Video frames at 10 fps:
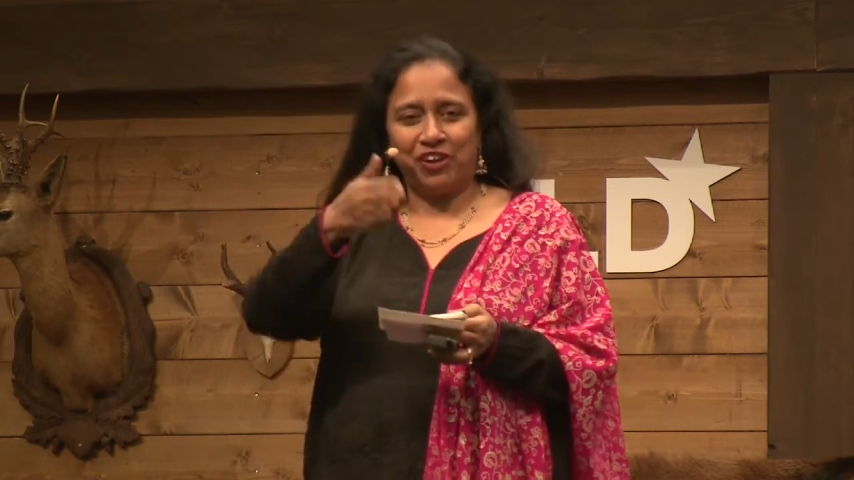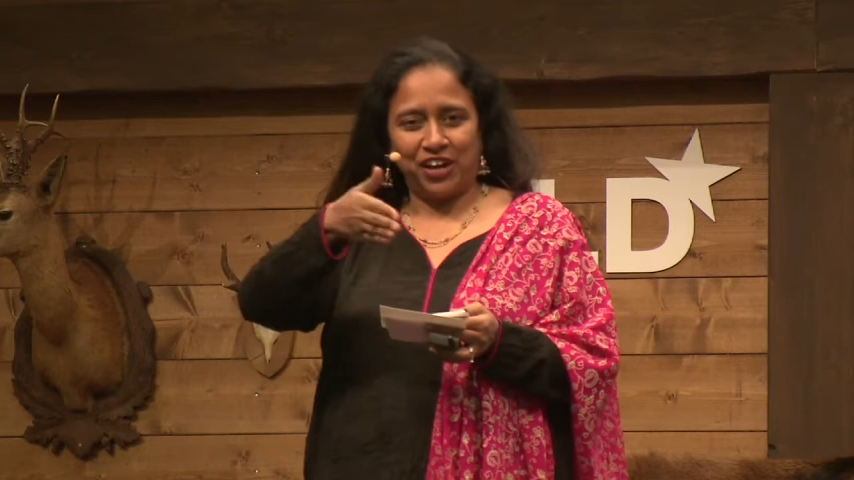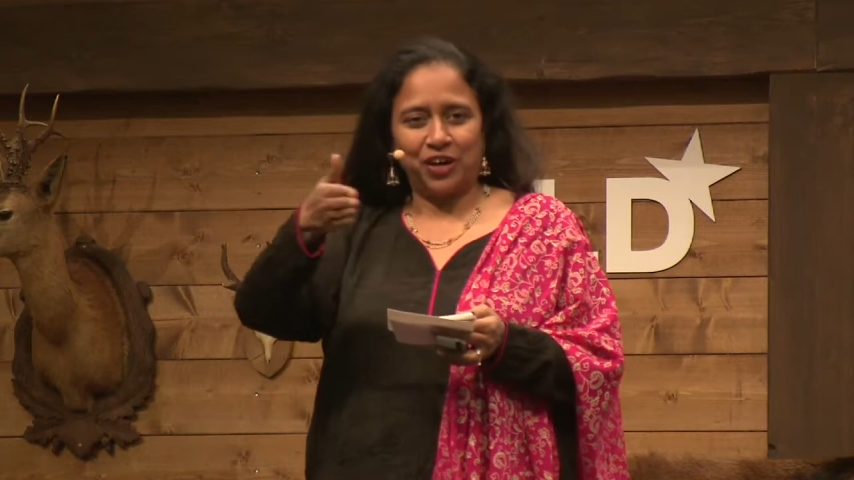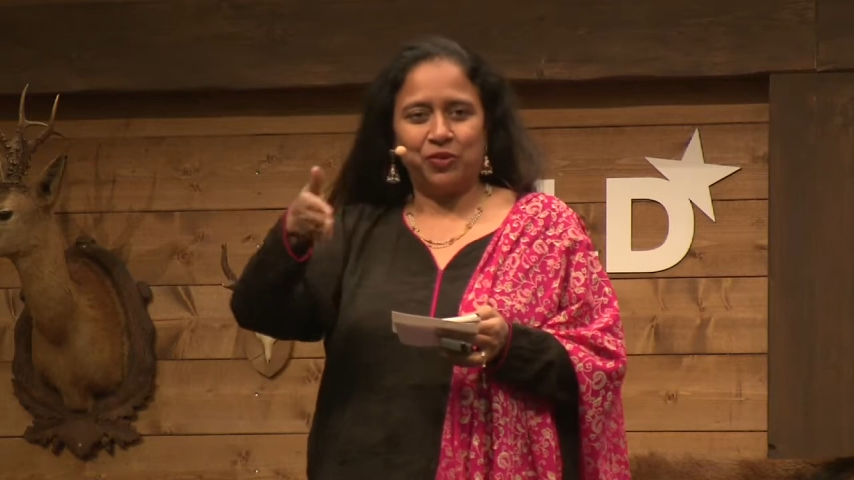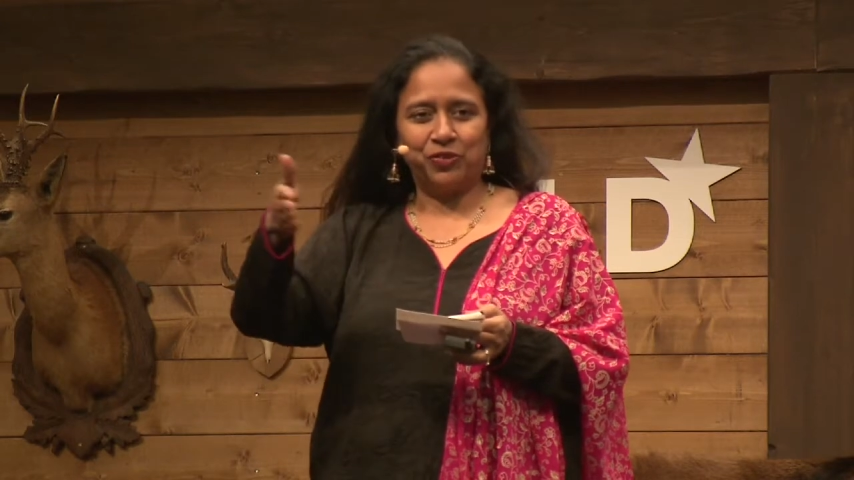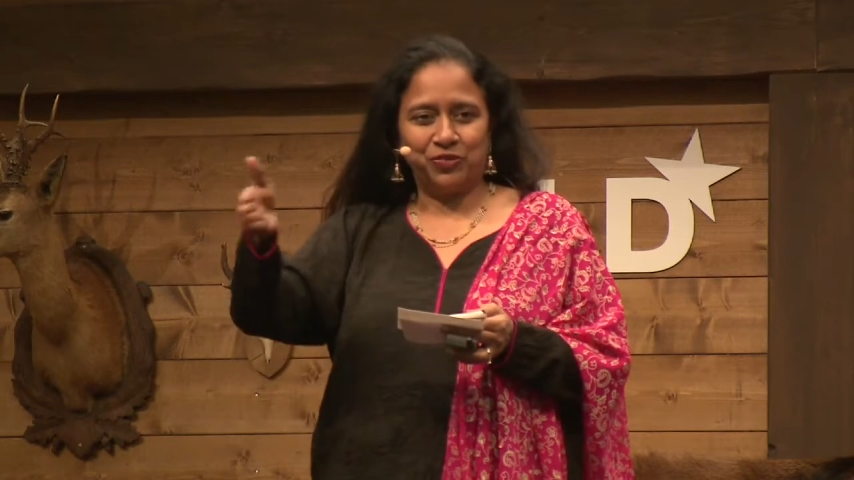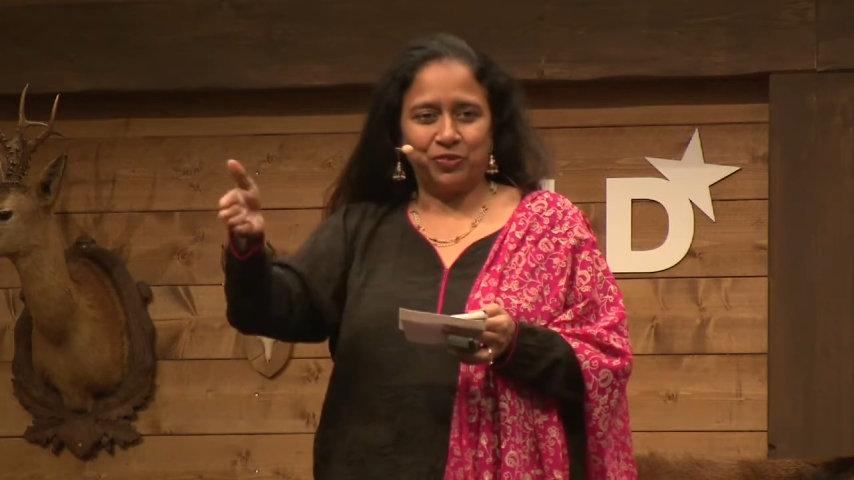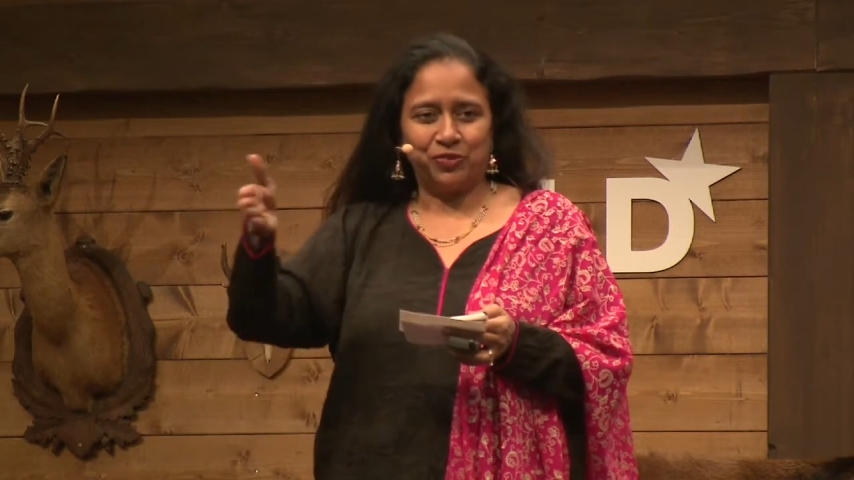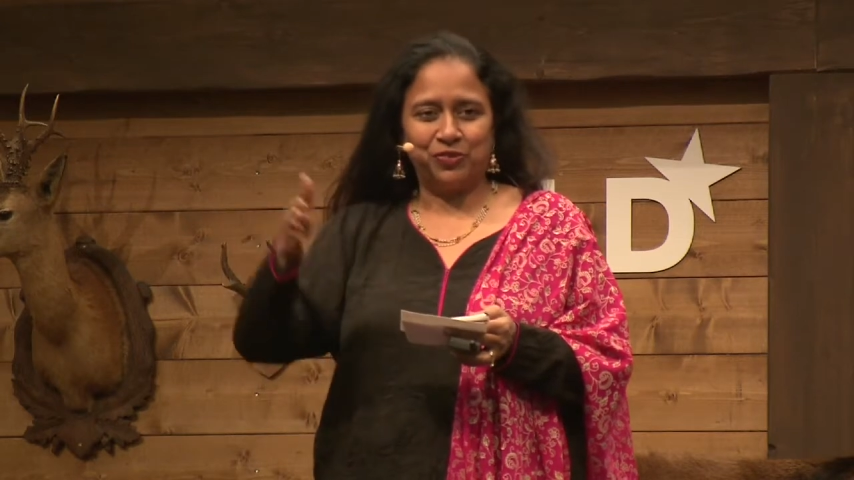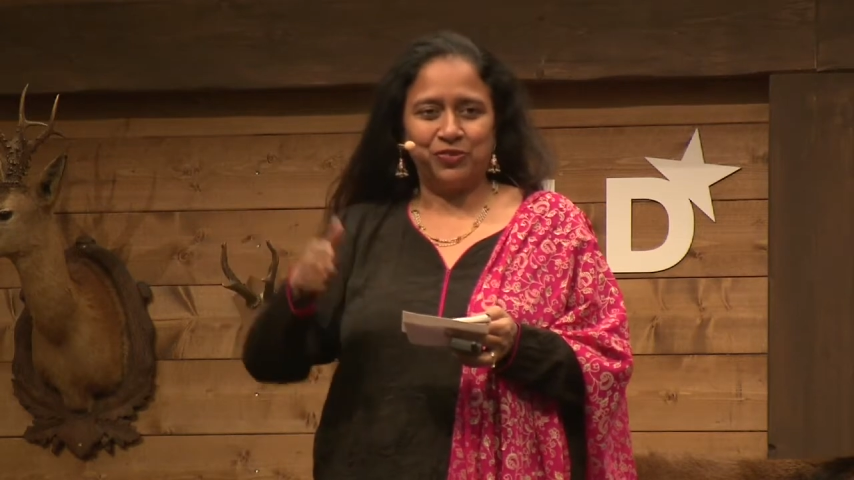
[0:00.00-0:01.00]
and I'll go
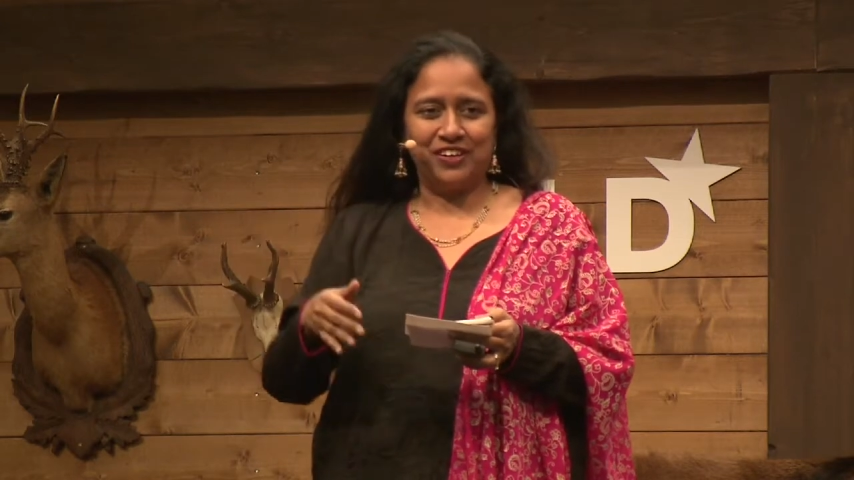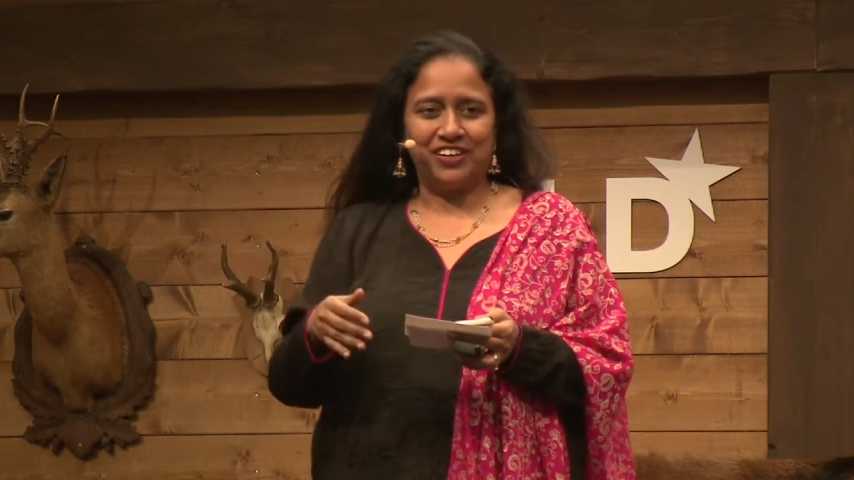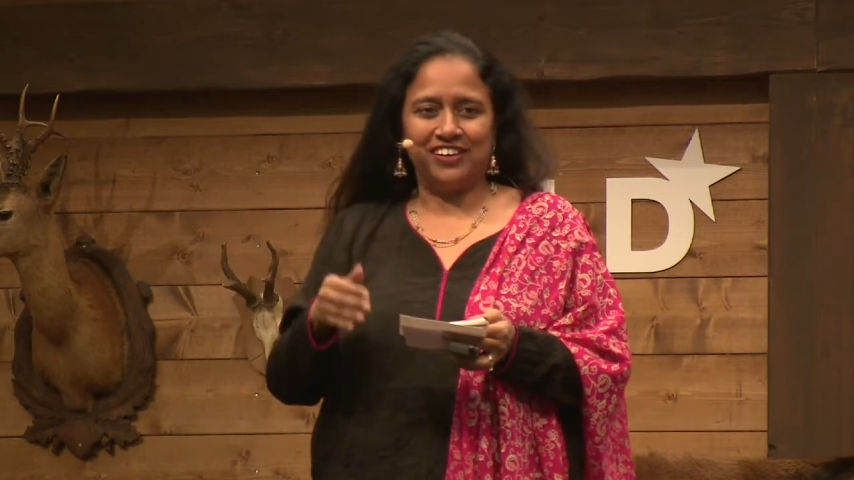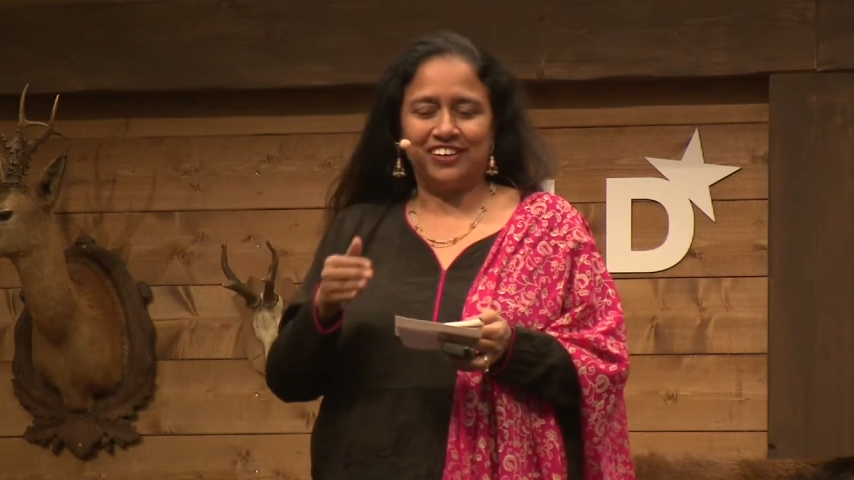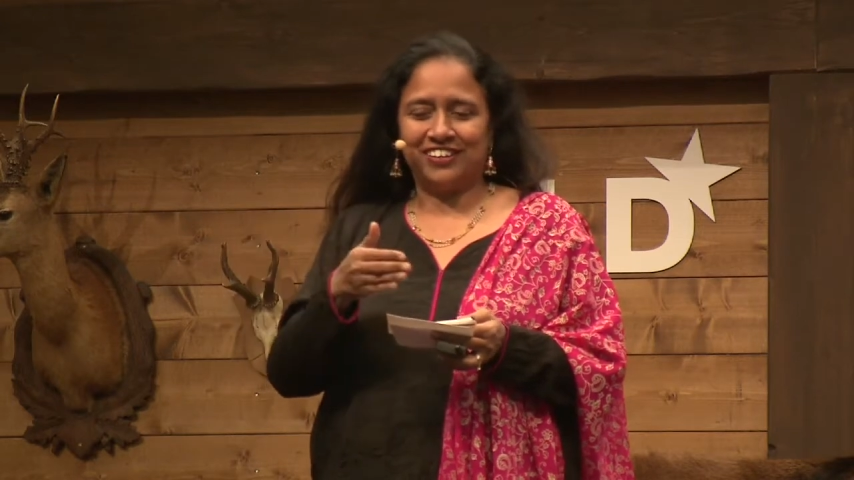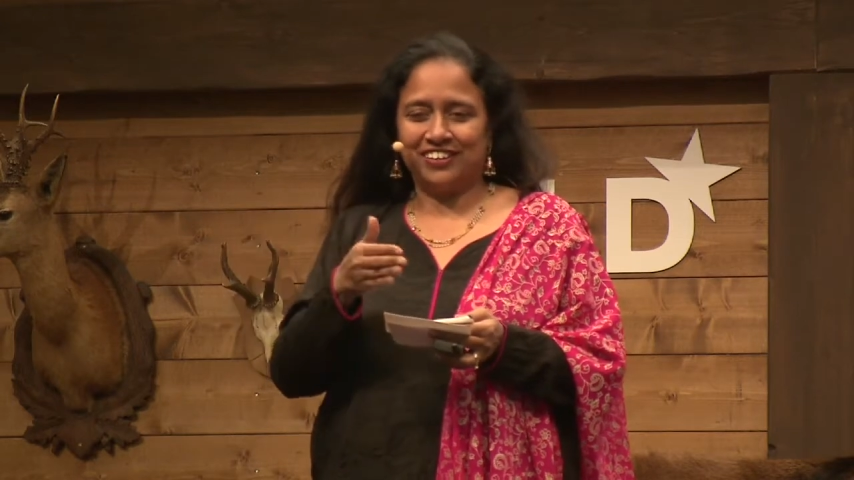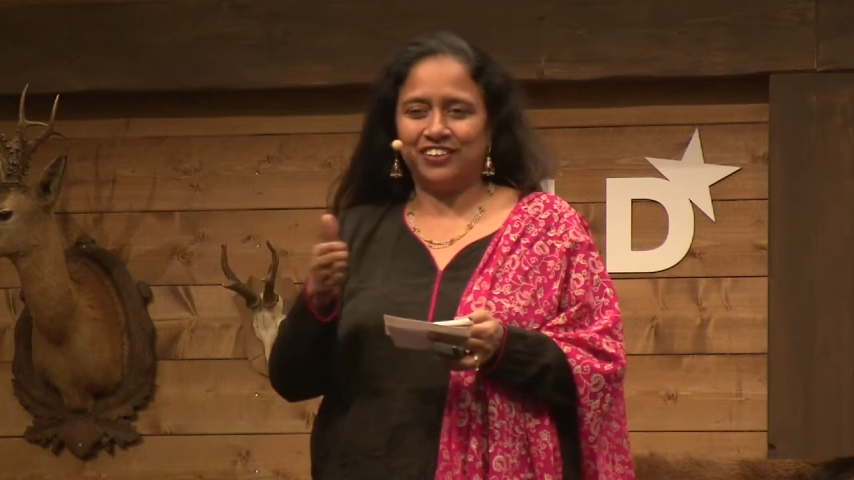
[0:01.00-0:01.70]
through uh,